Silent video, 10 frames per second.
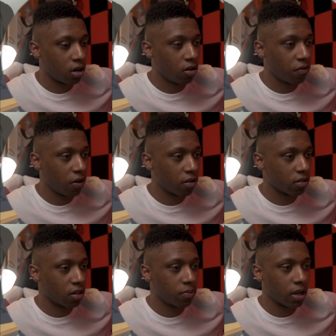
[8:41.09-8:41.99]
I know he falling
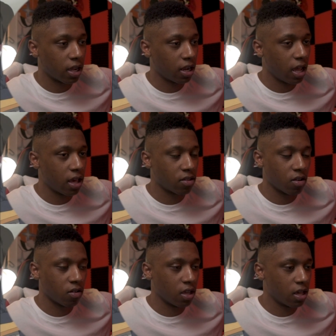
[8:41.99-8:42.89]
asleep in that class,
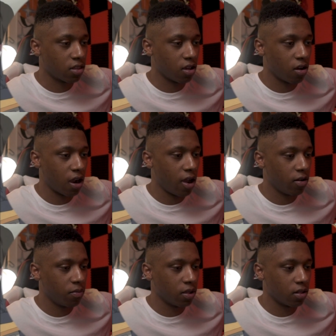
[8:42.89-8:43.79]
though. Yes, sir. I
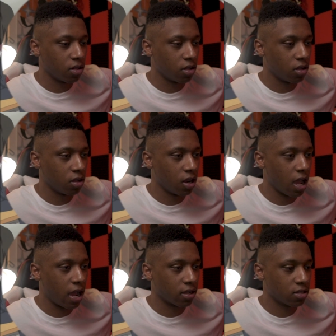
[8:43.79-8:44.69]
would be
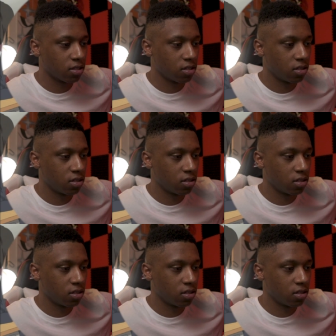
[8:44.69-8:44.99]
knocked.